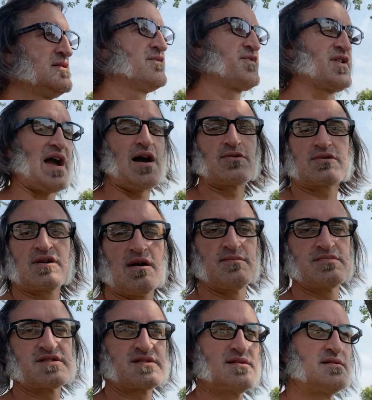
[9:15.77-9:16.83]
for
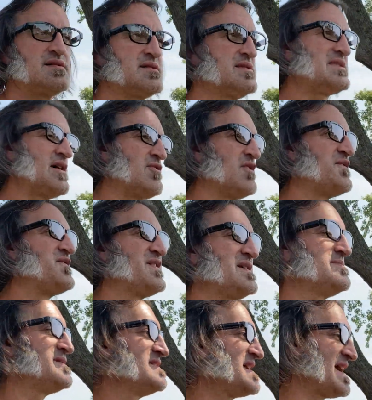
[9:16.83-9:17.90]
outcomes that will feed
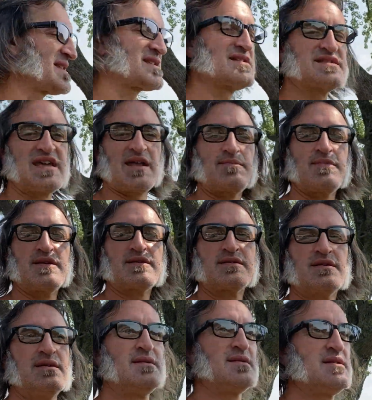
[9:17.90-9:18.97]
me that contentment
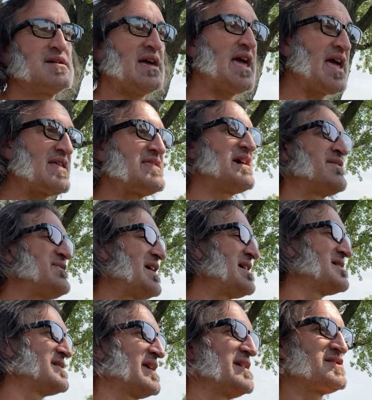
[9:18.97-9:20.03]
and that
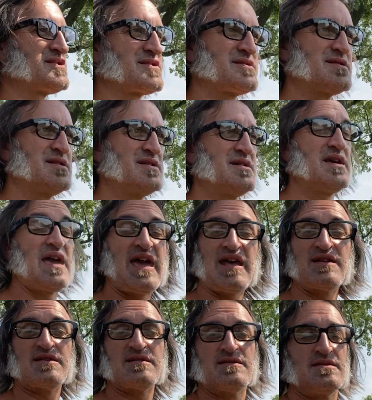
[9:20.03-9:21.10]
validation
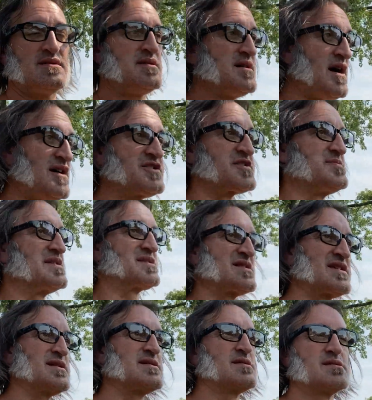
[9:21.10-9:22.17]
and
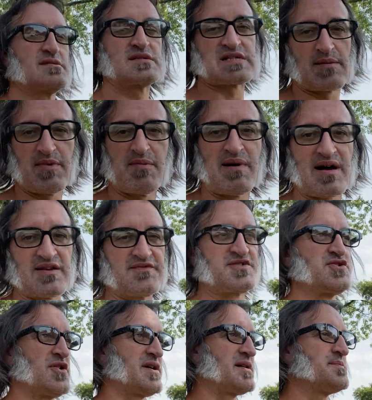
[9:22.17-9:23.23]
ultimately some amount of
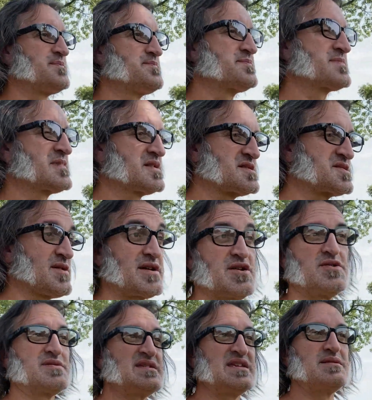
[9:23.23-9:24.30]
joy. So I
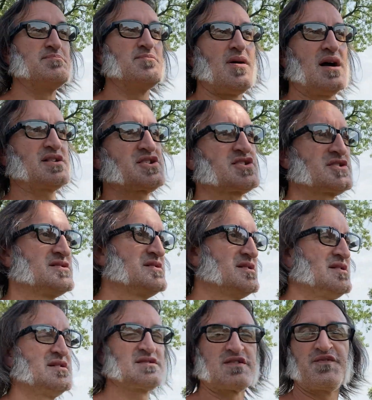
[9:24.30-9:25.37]
don't need much
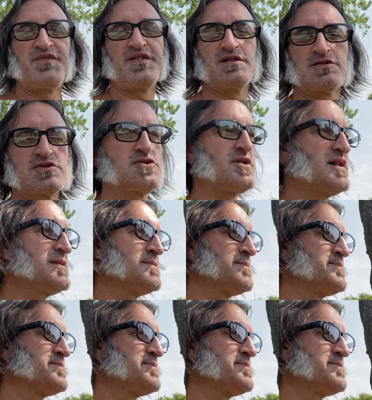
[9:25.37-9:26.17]
to feel joy,